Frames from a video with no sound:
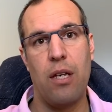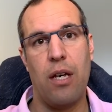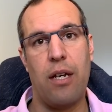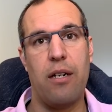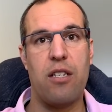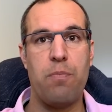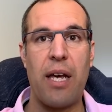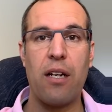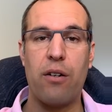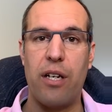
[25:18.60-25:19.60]
And in a
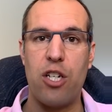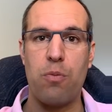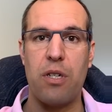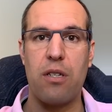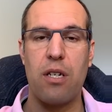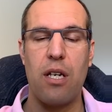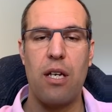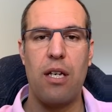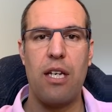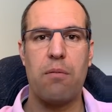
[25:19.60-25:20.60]
SPAC arrangement,
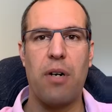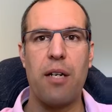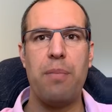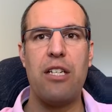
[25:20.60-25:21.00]
it might